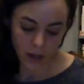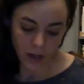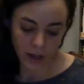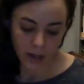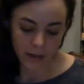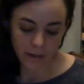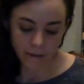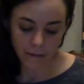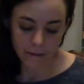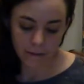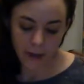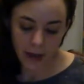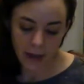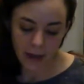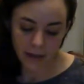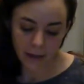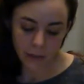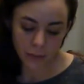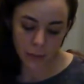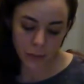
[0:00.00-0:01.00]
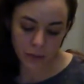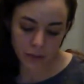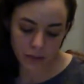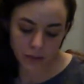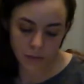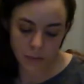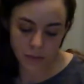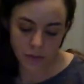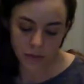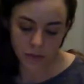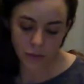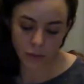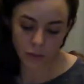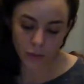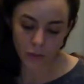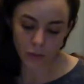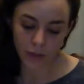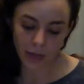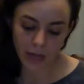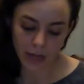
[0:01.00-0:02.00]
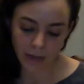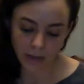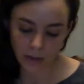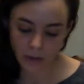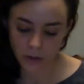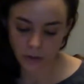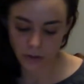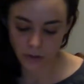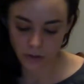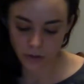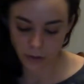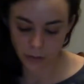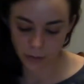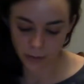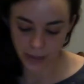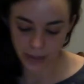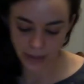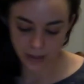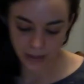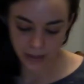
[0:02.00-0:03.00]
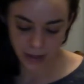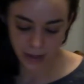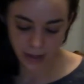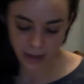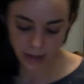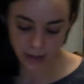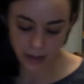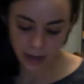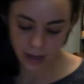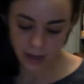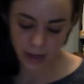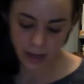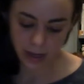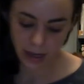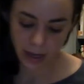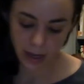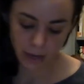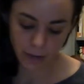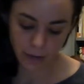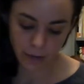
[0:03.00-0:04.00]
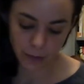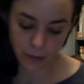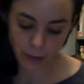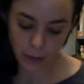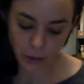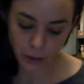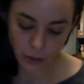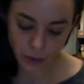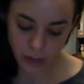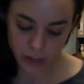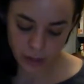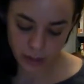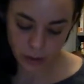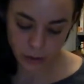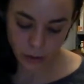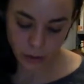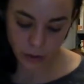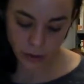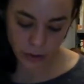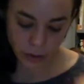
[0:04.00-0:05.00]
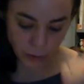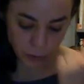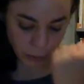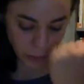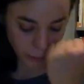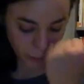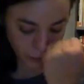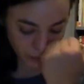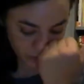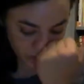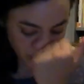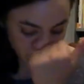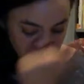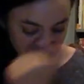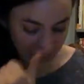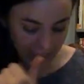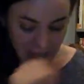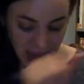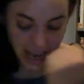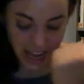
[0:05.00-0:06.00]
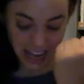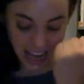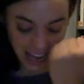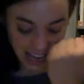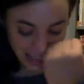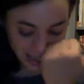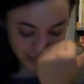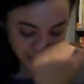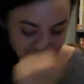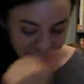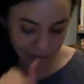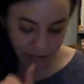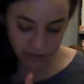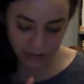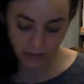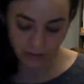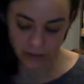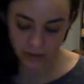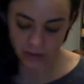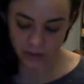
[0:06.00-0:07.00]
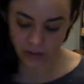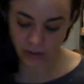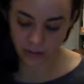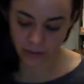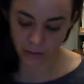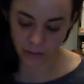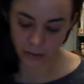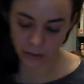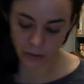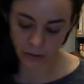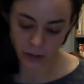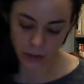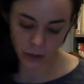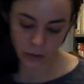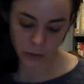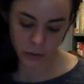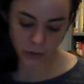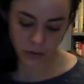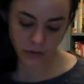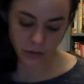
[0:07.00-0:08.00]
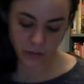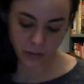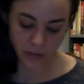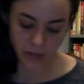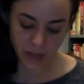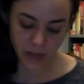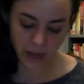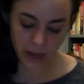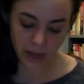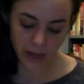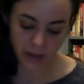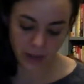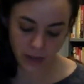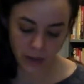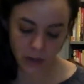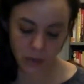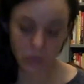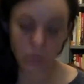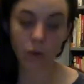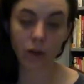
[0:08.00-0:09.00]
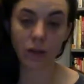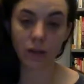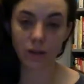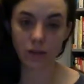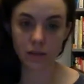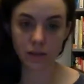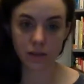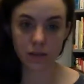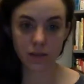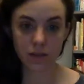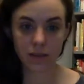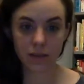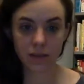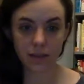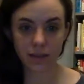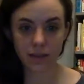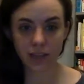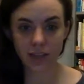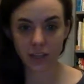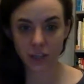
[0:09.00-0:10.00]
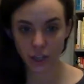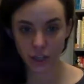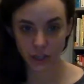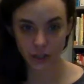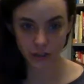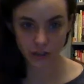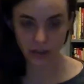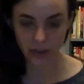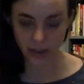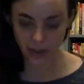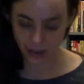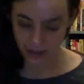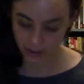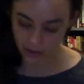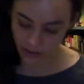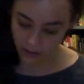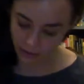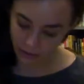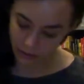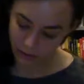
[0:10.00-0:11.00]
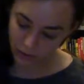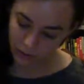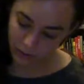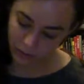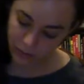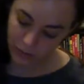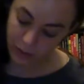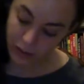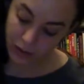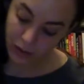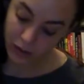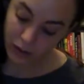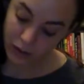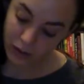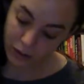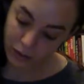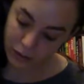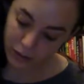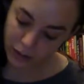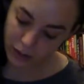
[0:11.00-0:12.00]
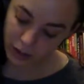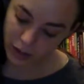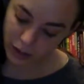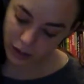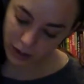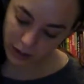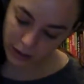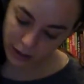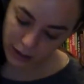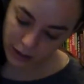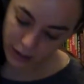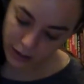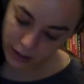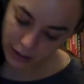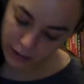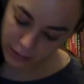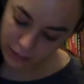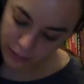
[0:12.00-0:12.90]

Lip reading: In fact, participants who wrote attitude discrepant essays in a free choice situation report feeling high levels of discomfort, which subside once they change their attitudes. I'm going to highlight that.